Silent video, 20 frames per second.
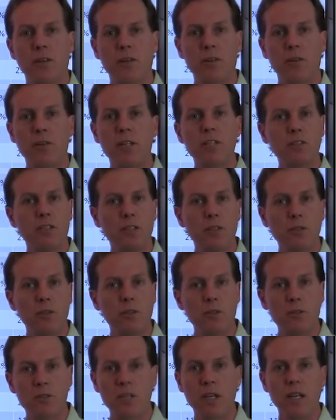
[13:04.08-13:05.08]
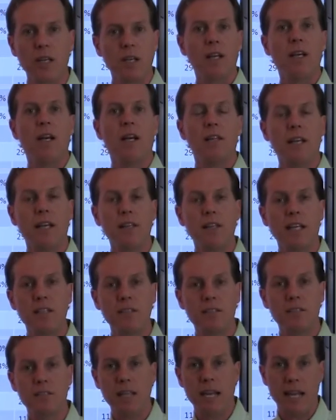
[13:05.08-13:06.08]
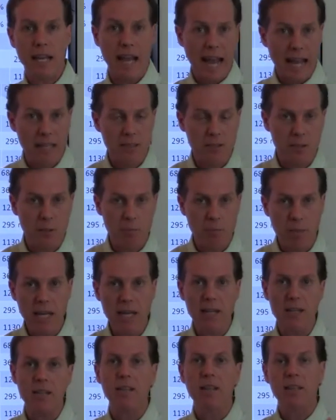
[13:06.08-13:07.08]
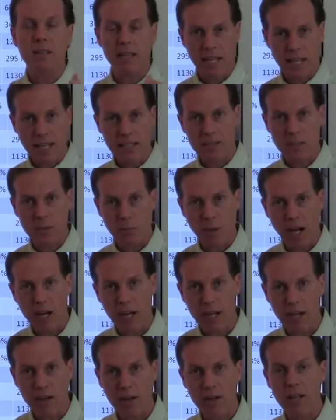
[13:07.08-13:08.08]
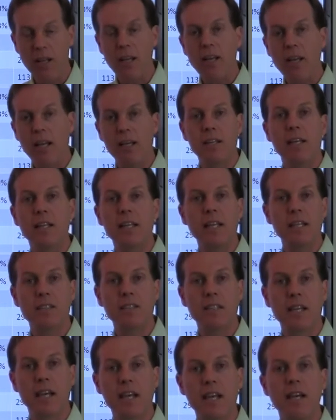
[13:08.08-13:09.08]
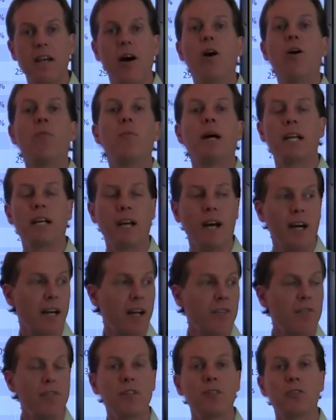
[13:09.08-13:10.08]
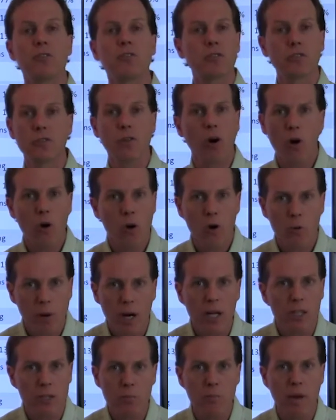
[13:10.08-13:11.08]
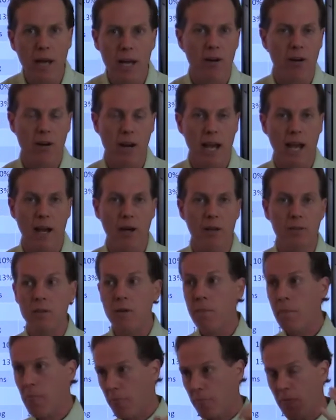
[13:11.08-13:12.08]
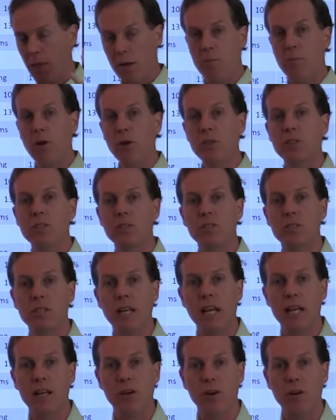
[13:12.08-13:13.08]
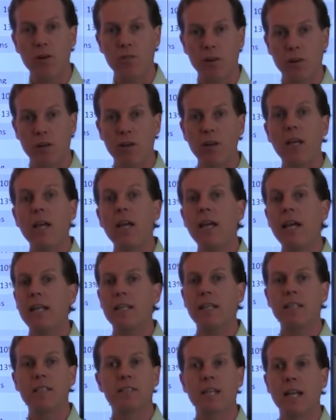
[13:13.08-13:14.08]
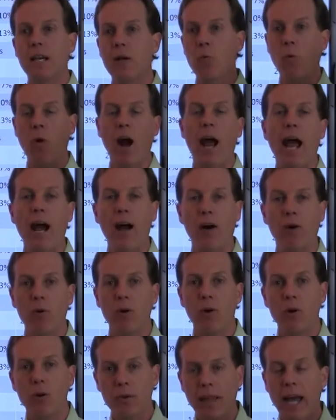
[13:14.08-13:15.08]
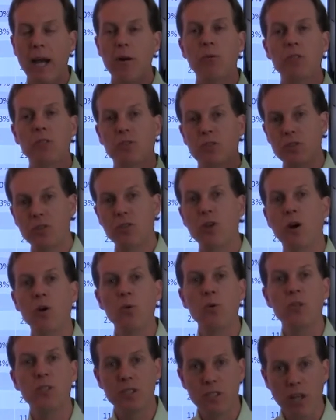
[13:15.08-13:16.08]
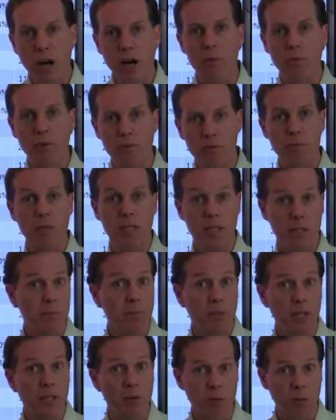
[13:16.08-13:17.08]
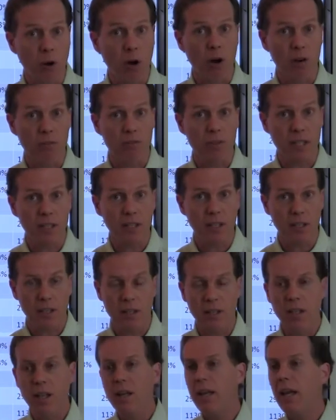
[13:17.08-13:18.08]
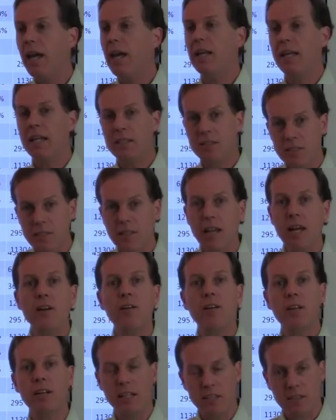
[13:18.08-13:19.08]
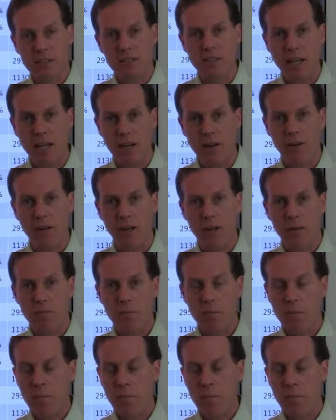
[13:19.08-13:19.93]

other issues, and then they, they add some meat, they get some iron, and then they say, oh my God, I feel so much better now. And then emotions take over and they say, wow, that was so dumb of me to be a raw vegan. And et cetera, et cetera.